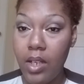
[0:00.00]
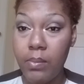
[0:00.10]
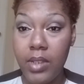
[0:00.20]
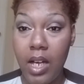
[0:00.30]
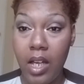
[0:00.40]

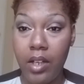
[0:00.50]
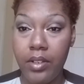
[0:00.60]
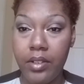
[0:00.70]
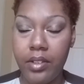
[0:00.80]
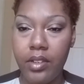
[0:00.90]
I'm
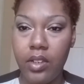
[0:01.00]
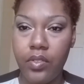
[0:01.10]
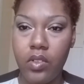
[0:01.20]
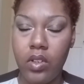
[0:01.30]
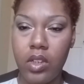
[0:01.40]
tired,
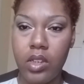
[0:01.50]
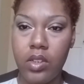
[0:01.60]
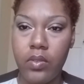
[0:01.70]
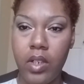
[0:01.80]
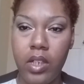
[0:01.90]
of
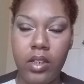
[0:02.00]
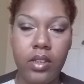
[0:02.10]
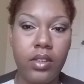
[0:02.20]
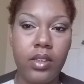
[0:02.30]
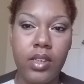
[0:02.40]
course, right?
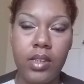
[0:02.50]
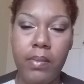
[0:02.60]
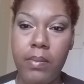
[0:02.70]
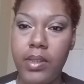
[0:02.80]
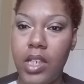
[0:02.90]
Because the
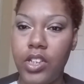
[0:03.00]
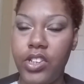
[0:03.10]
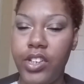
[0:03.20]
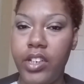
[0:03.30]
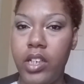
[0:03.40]
baby
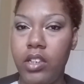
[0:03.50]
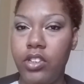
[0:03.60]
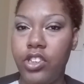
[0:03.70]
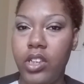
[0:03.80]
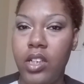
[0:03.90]
takes all your
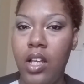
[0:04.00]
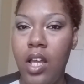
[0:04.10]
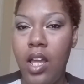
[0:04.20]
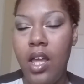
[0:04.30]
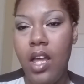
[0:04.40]
energy.
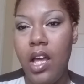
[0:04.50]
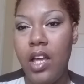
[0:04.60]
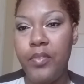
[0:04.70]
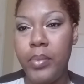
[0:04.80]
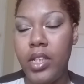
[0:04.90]

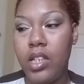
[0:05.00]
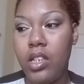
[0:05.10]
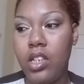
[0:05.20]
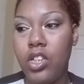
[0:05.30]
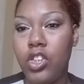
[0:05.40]
I've
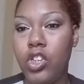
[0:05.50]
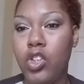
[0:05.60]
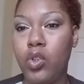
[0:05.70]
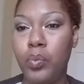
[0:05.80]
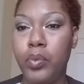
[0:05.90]
been
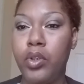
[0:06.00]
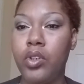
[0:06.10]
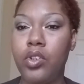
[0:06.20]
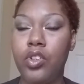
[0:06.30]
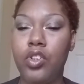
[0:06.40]

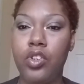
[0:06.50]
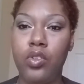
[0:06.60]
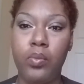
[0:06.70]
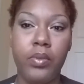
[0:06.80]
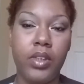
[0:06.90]
super,
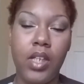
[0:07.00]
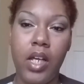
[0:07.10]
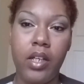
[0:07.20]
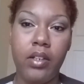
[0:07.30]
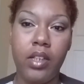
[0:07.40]
super
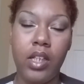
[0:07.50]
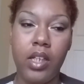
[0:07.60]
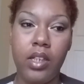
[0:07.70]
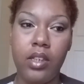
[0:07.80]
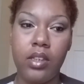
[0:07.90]
tired.
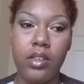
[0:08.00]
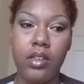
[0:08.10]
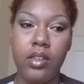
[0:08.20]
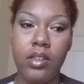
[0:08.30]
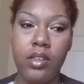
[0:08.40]
Like
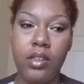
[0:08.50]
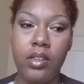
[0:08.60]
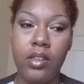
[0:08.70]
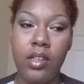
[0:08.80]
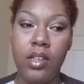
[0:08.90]

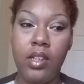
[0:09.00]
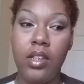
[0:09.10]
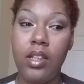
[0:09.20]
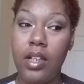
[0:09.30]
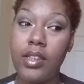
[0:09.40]

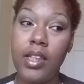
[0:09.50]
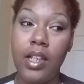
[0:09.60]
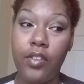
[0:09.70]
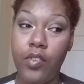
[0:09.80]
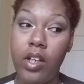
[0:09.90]
I said,
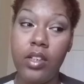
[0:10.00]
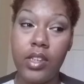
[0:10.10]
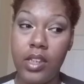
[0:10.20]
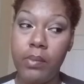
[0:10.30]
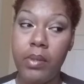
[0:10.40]
like falling
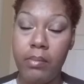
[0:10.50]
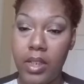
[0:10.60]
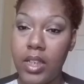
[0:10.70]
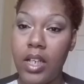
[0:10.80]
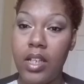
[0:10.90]
asleep at
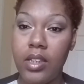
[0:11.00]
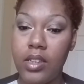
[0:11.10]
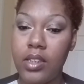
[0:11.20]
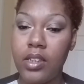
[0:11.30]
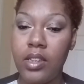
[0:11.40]
my
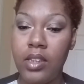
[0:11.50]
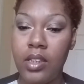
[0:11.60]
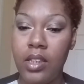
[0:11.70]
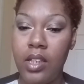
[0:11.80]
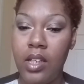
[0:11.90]
desk.
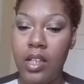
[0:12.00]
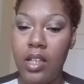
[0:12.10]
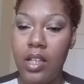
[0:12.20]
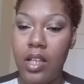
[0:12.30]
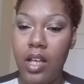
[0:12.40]

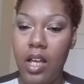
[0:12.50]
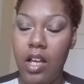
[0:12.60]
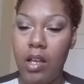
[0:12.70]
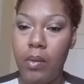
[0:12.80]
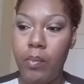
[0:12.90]

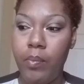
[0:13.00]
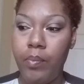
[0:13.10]
I